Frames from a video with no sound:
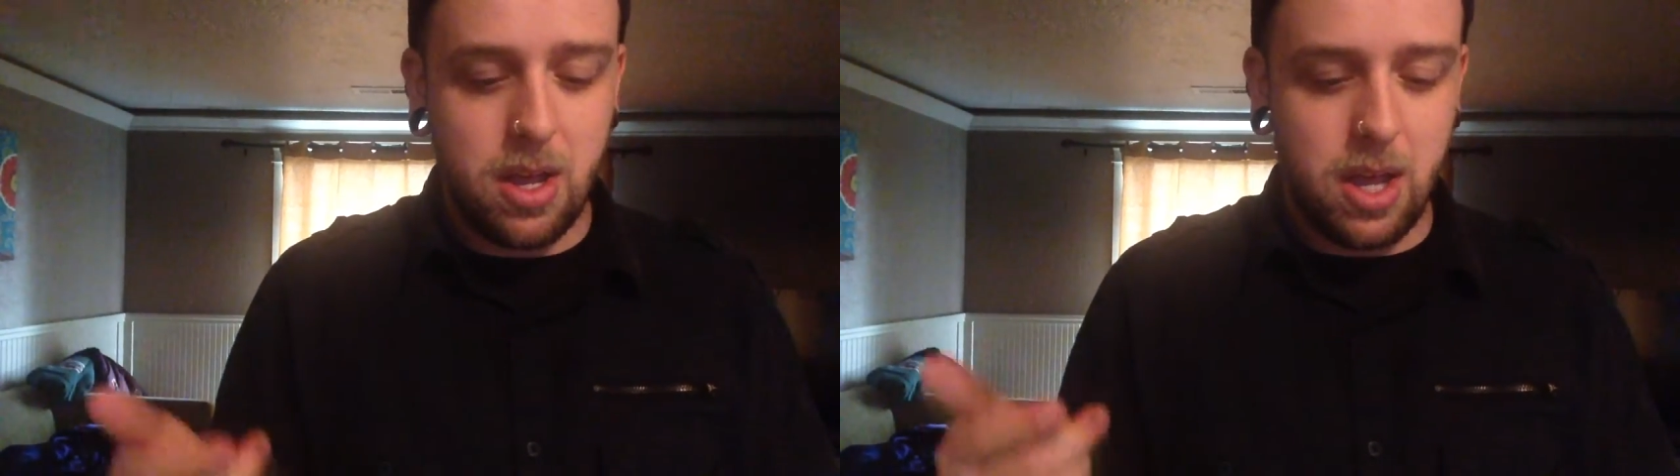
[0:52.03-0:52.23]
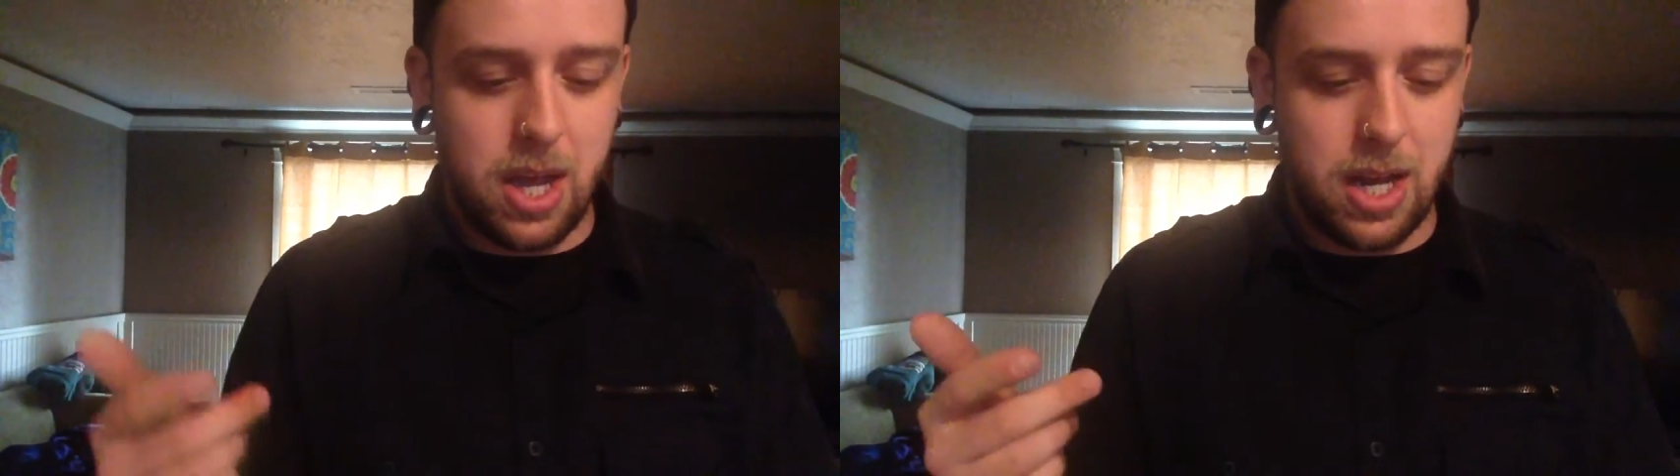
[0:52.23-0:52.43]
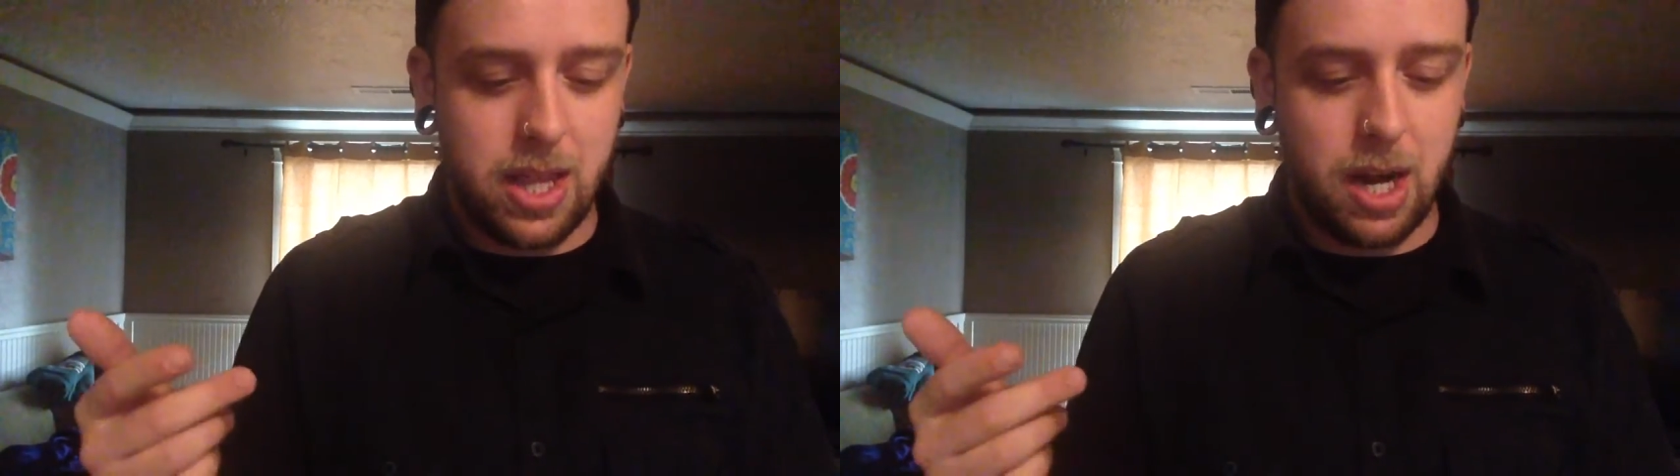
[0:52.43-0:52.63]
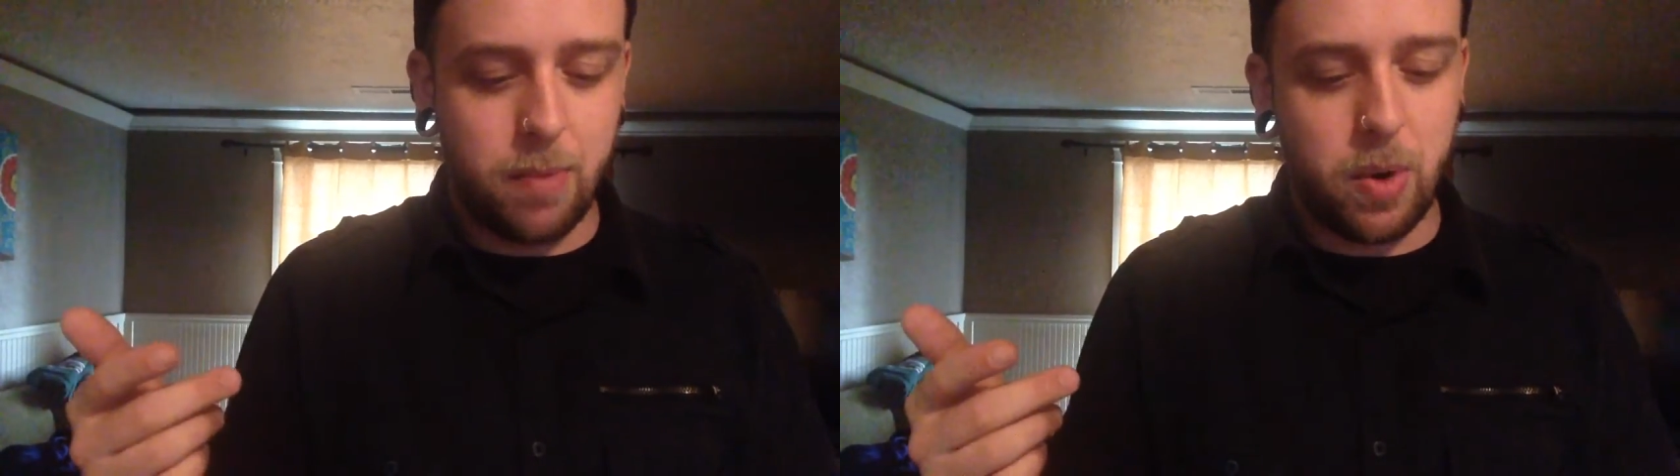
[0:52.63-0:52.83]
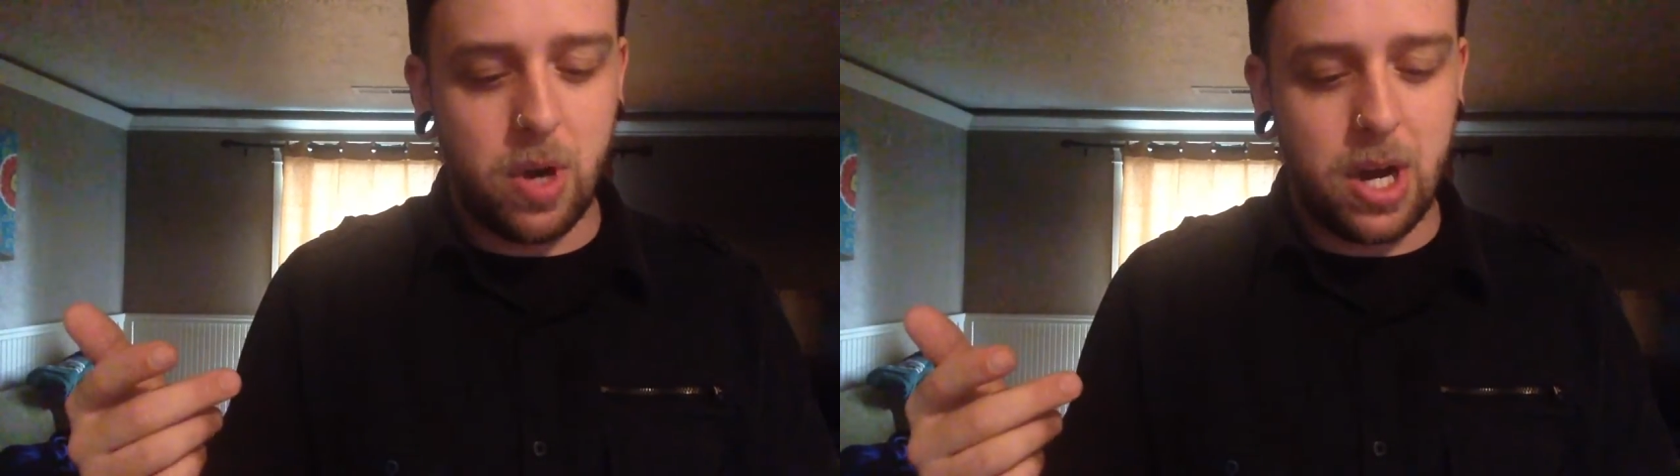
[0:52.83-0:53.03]
and then I'm
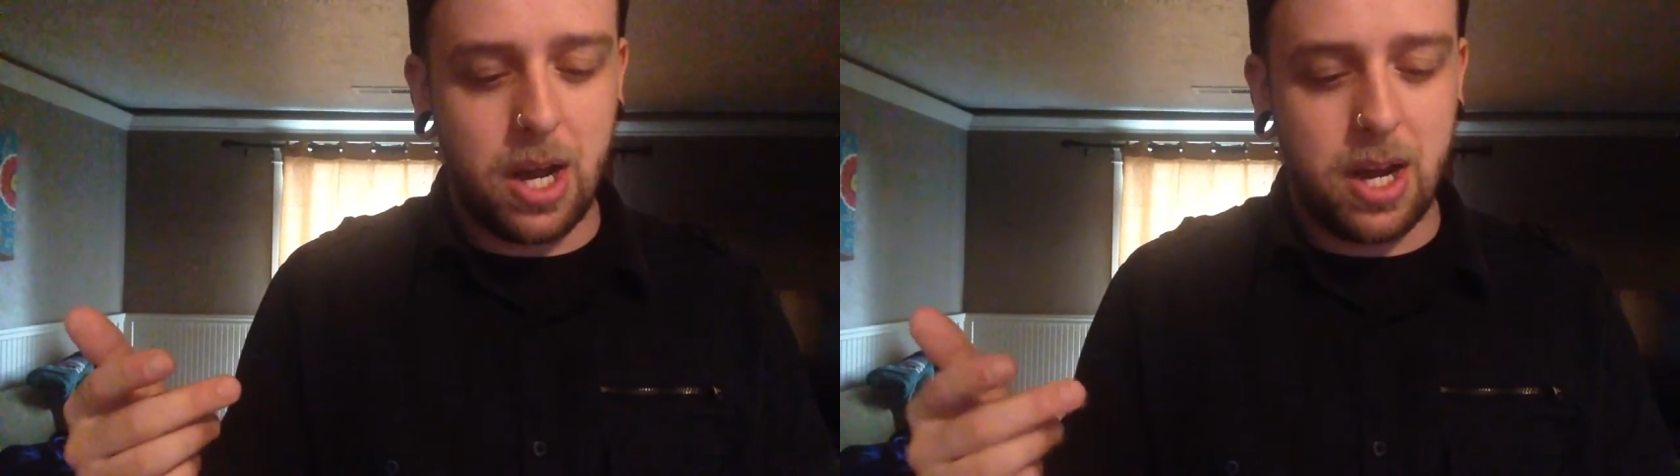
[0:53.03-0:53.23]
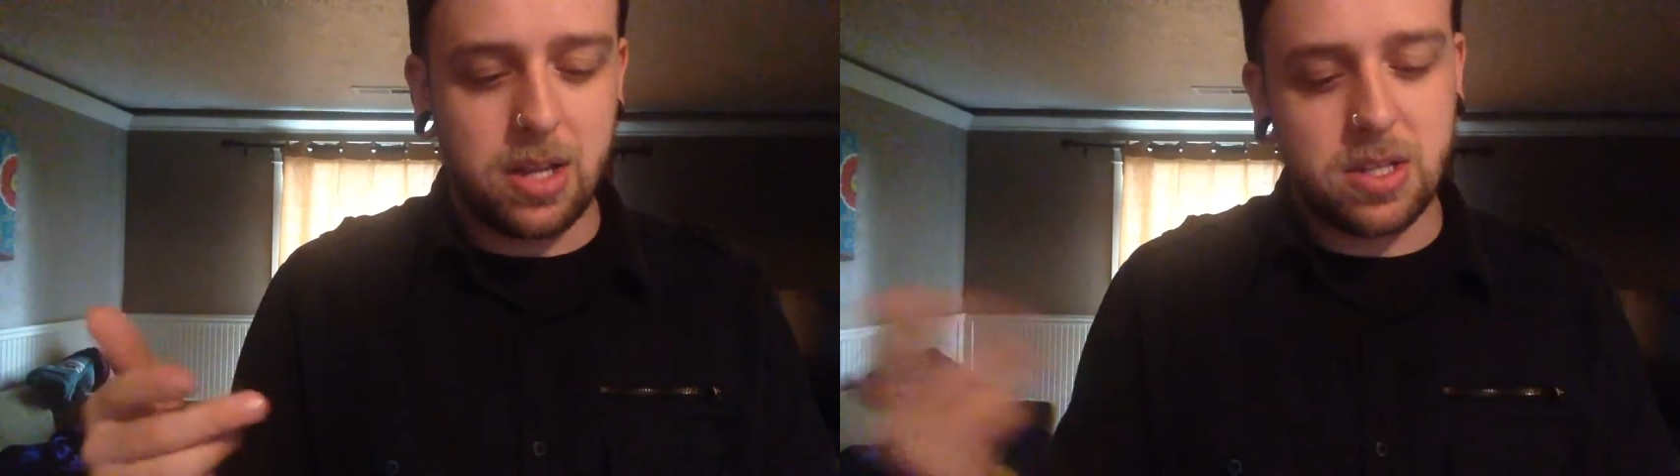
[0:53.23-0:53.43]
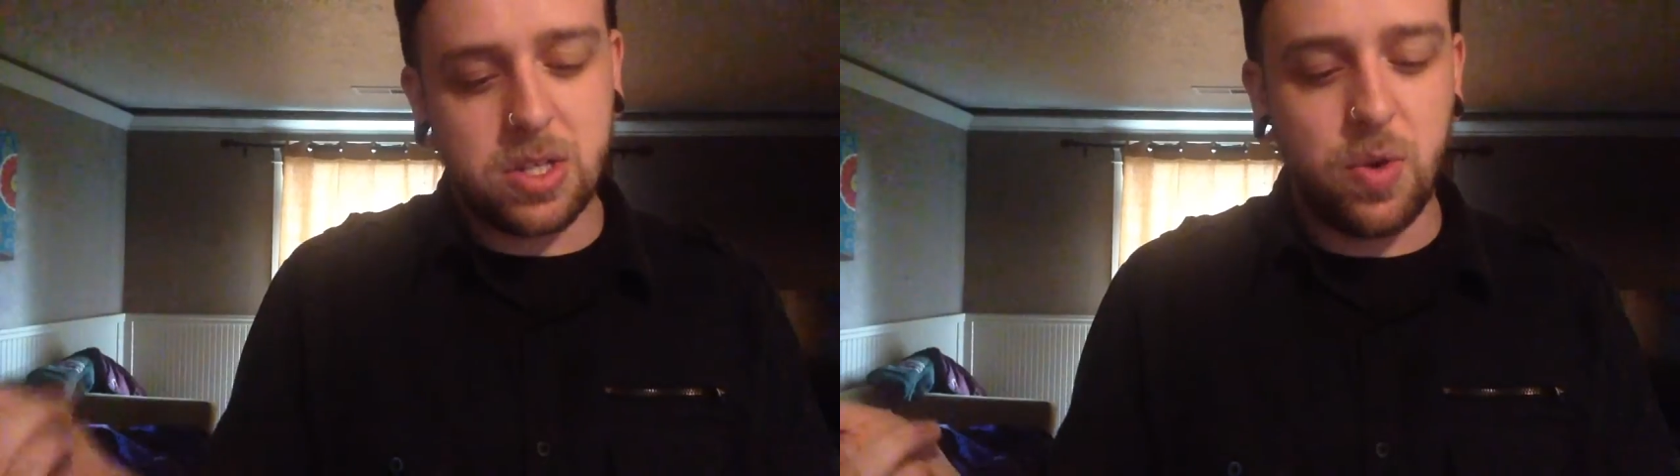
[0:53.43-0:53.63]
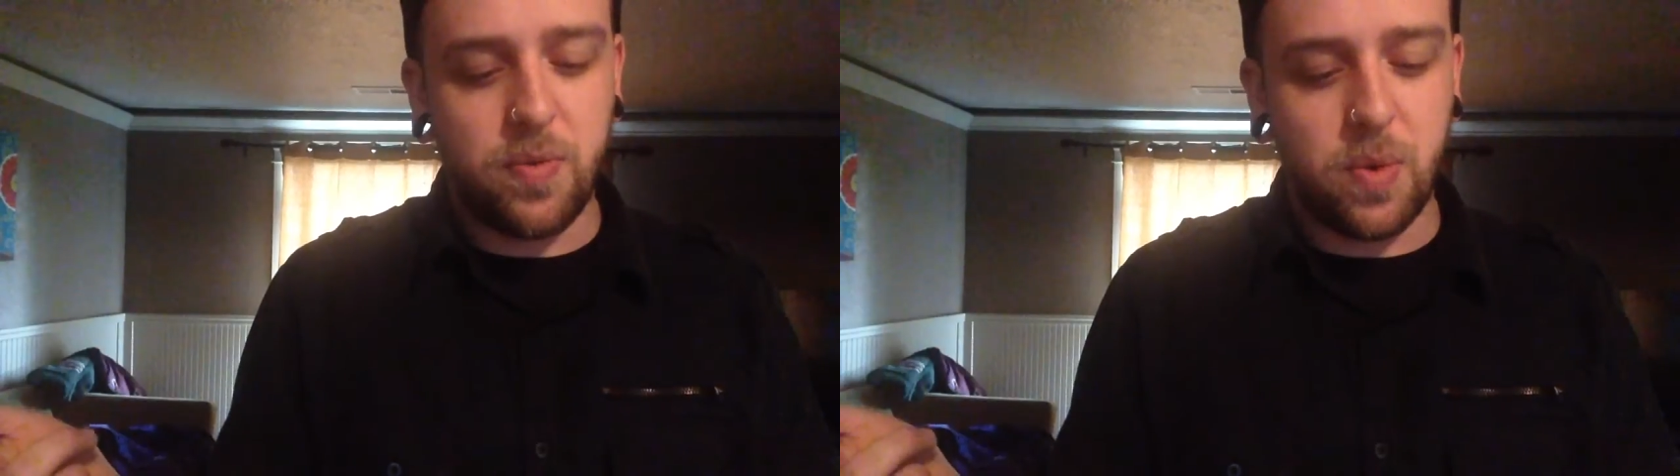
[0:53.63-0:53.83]
going to run 2